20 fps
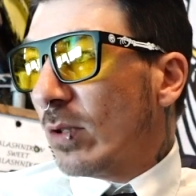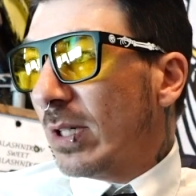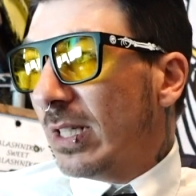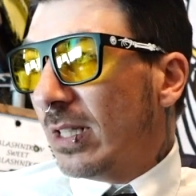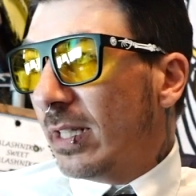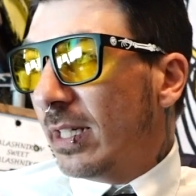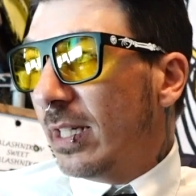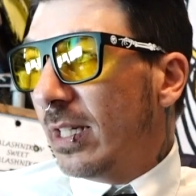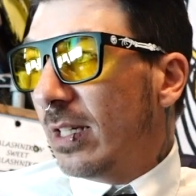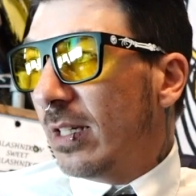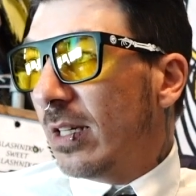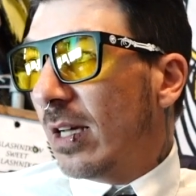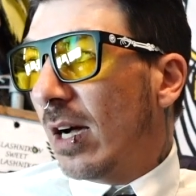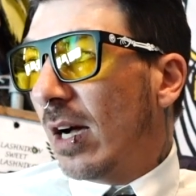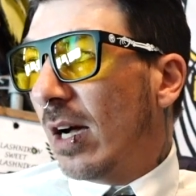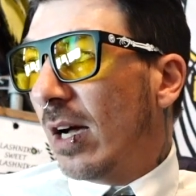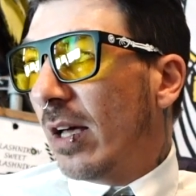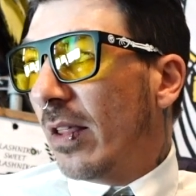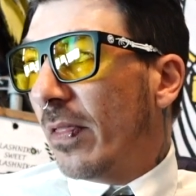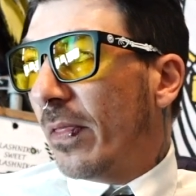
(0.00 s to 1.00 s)
really,
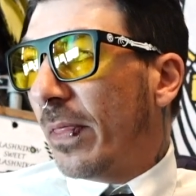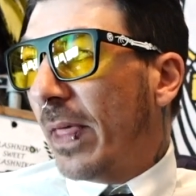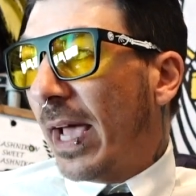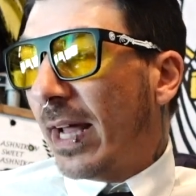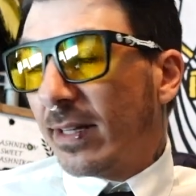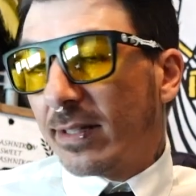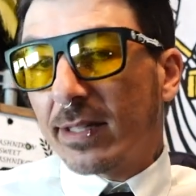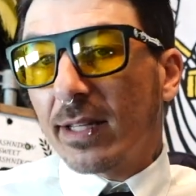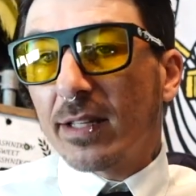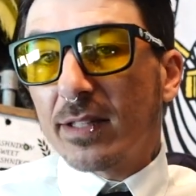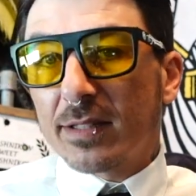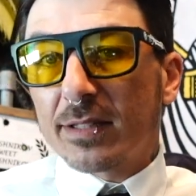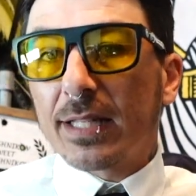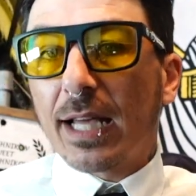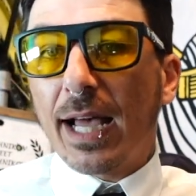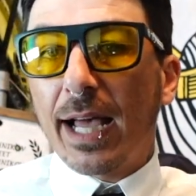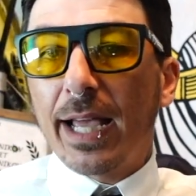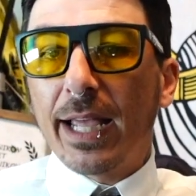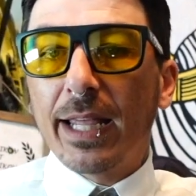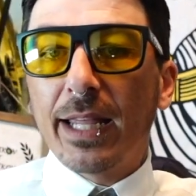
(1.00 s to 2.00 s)
uh, that does
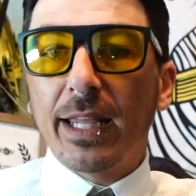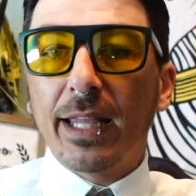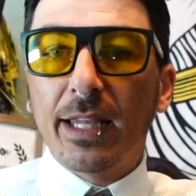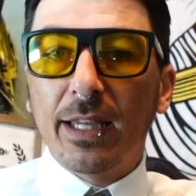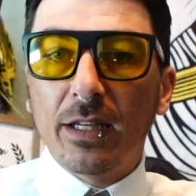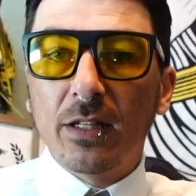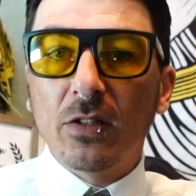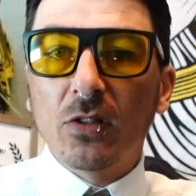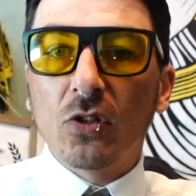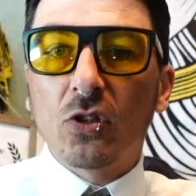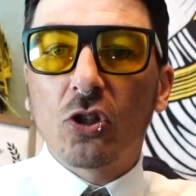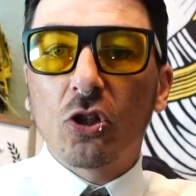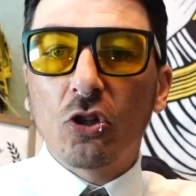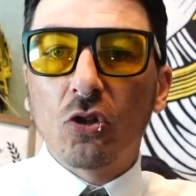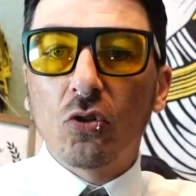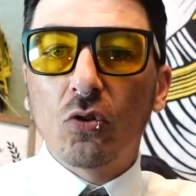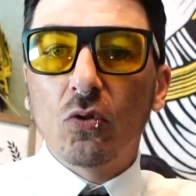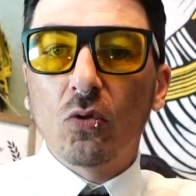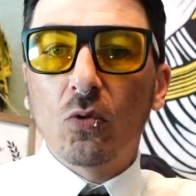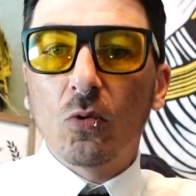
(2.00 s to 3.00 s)
tie
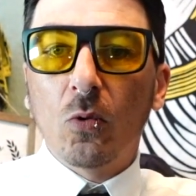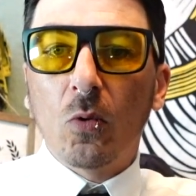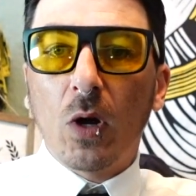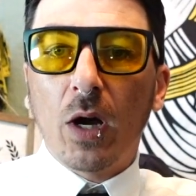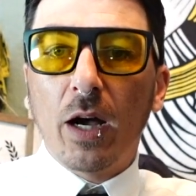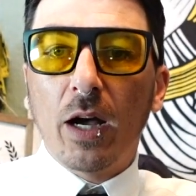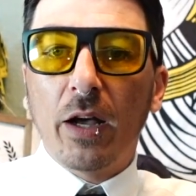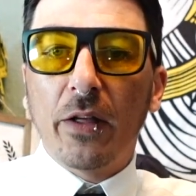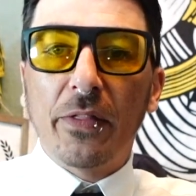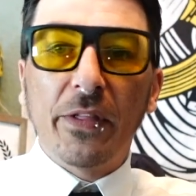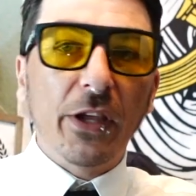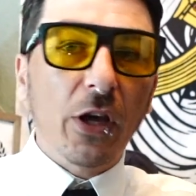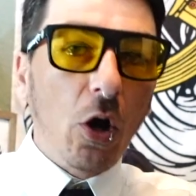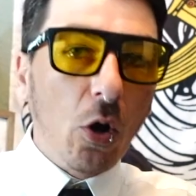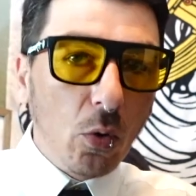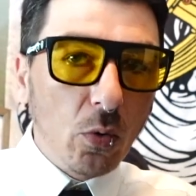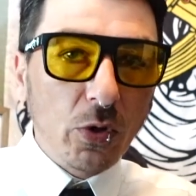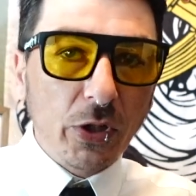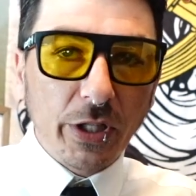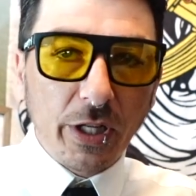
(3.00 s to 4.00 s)
into uh, the
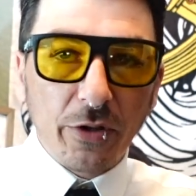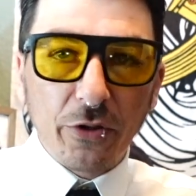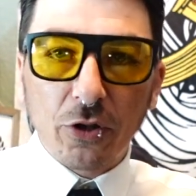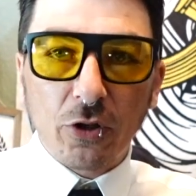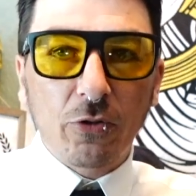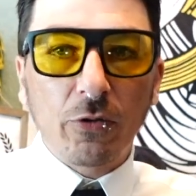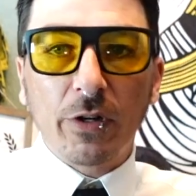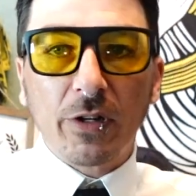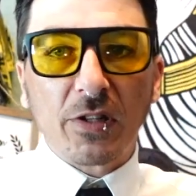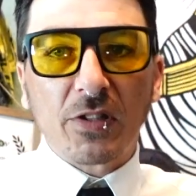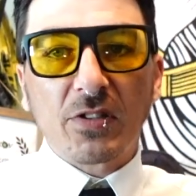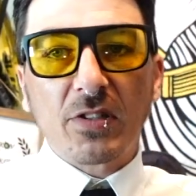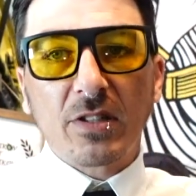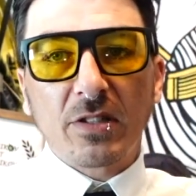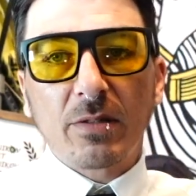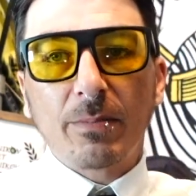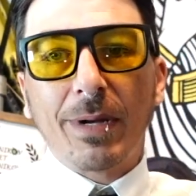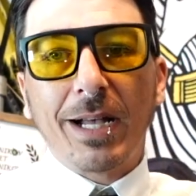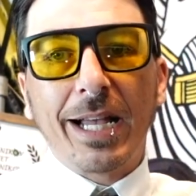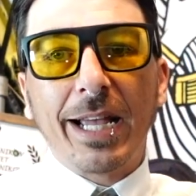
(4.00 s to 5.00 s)
only other
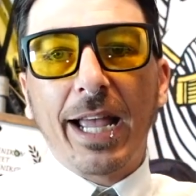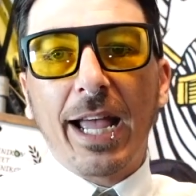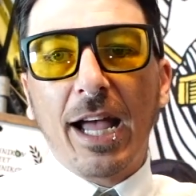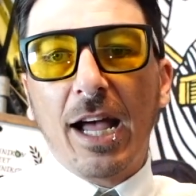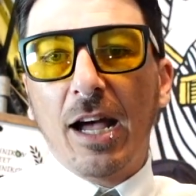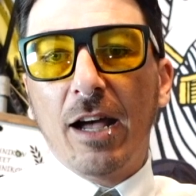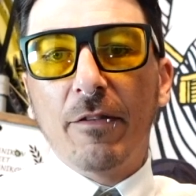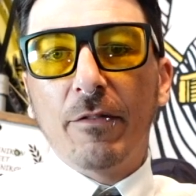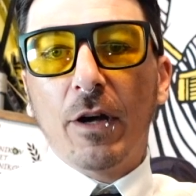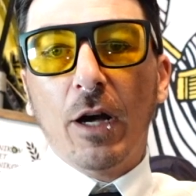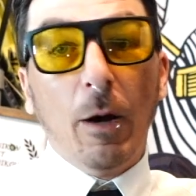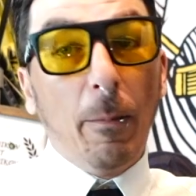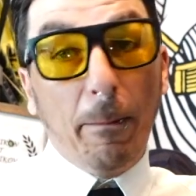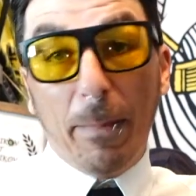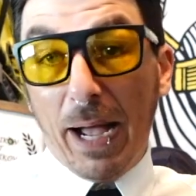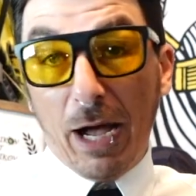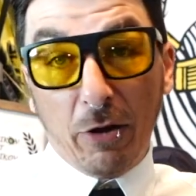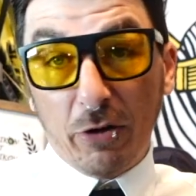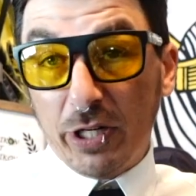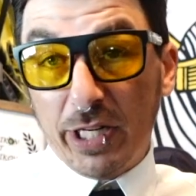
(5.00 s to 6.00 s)
criticism I have
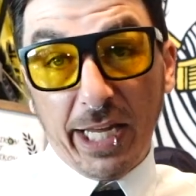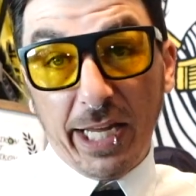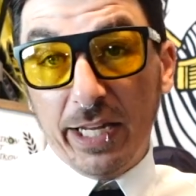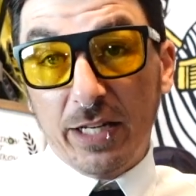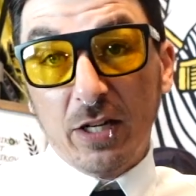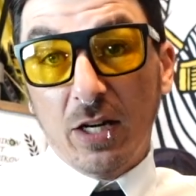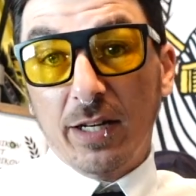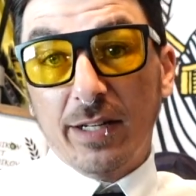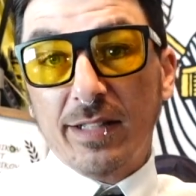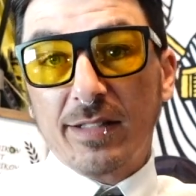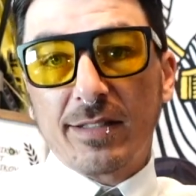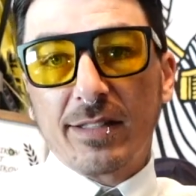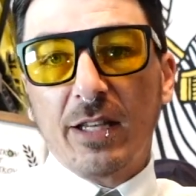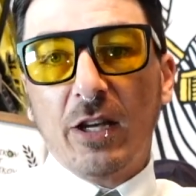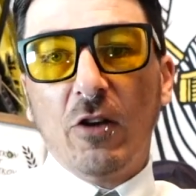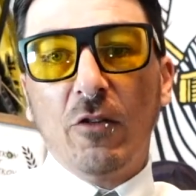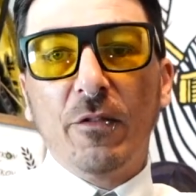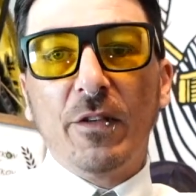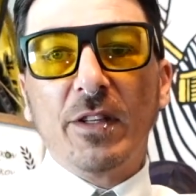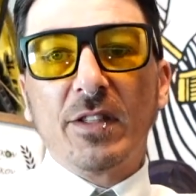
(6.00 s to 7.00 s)
about KCON
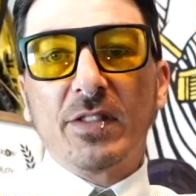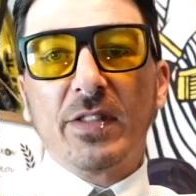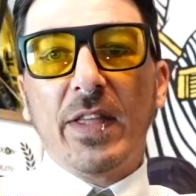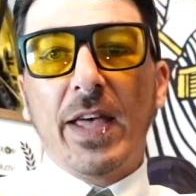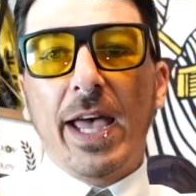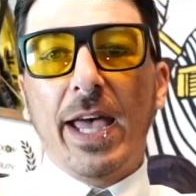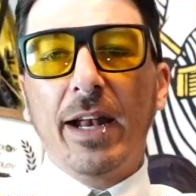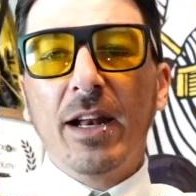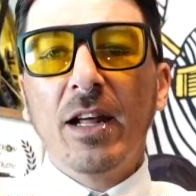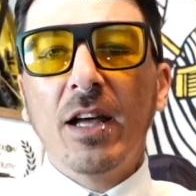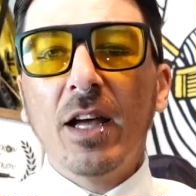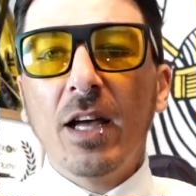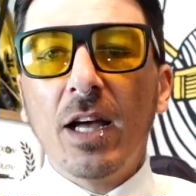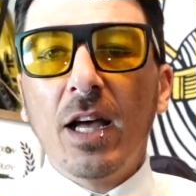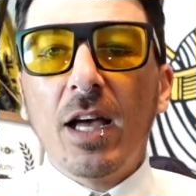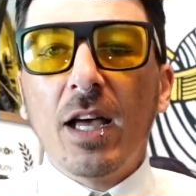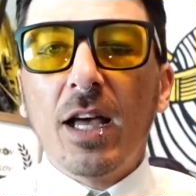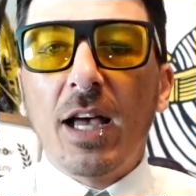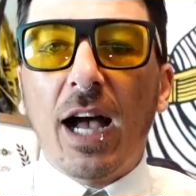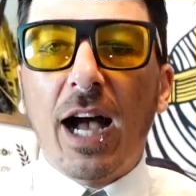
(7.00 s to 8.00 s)
itself is that
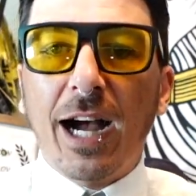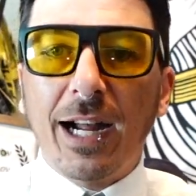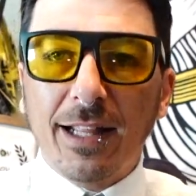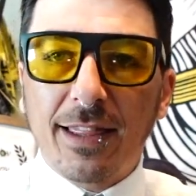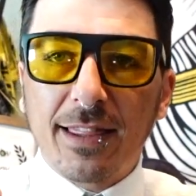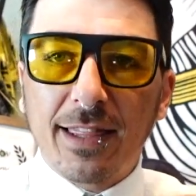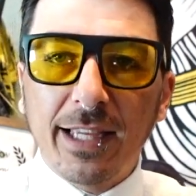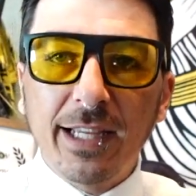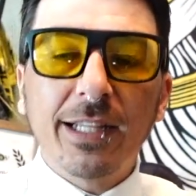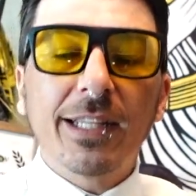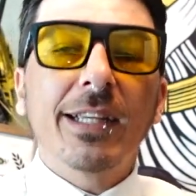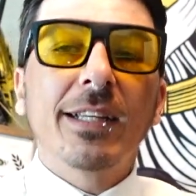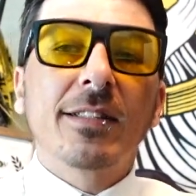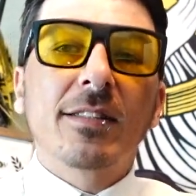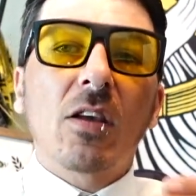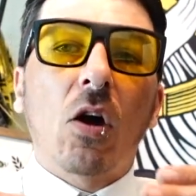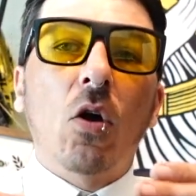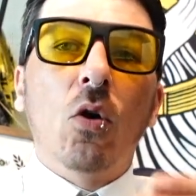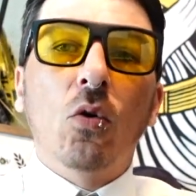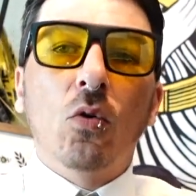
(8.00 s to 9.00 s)
I think
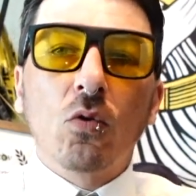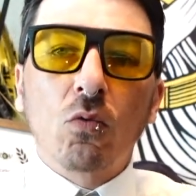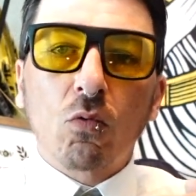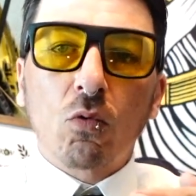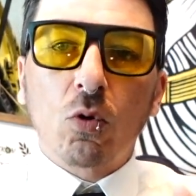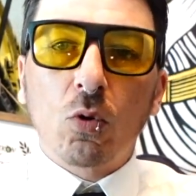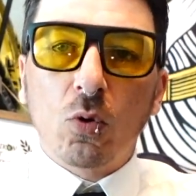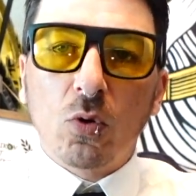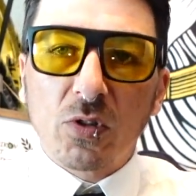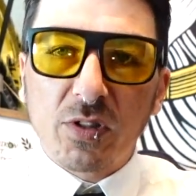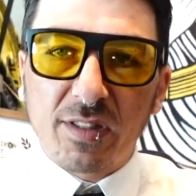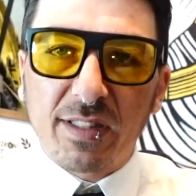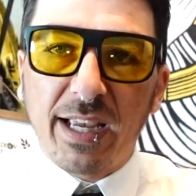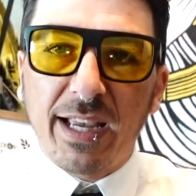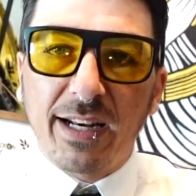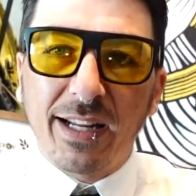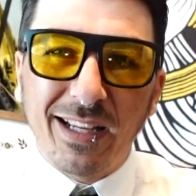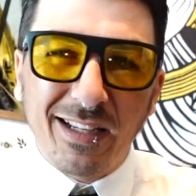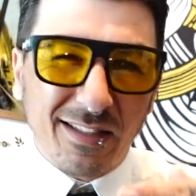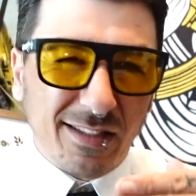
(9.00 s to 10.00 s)
its own rule
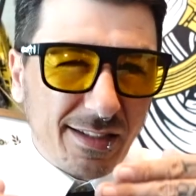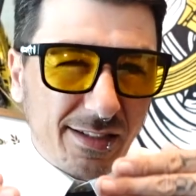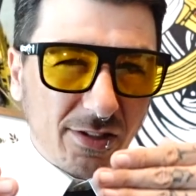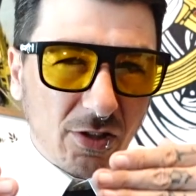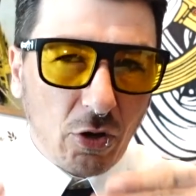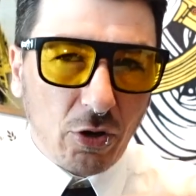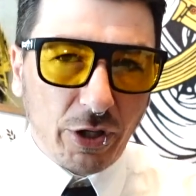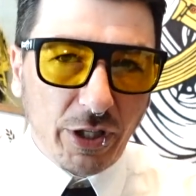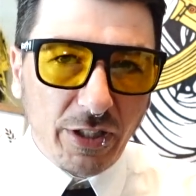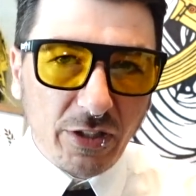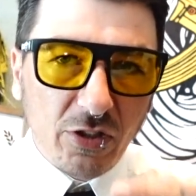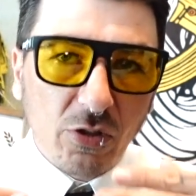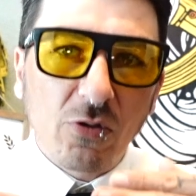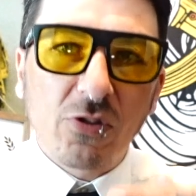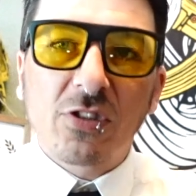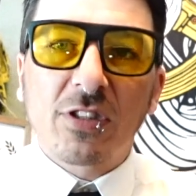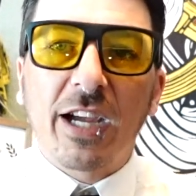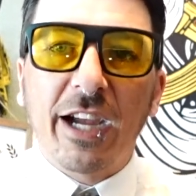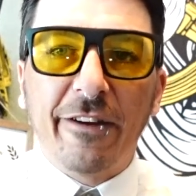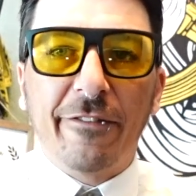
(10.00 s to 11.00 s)
set is starting to
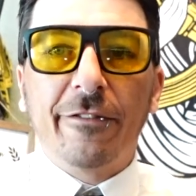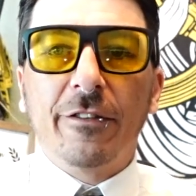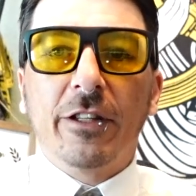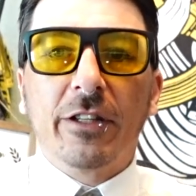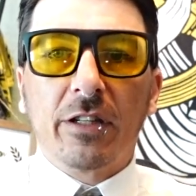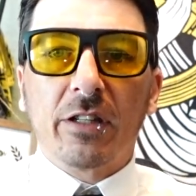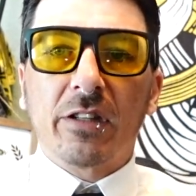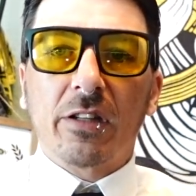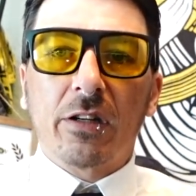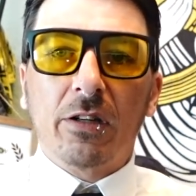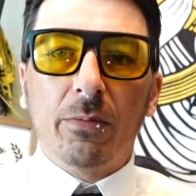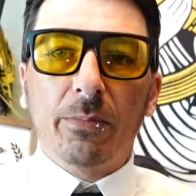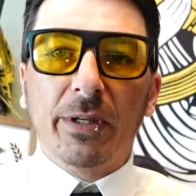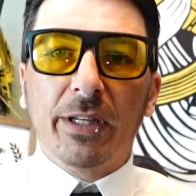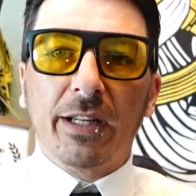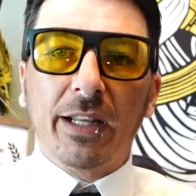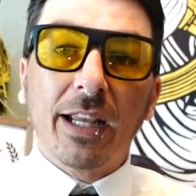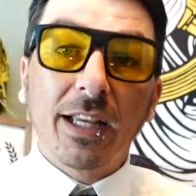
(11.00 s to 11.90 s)
stifle it a little bit.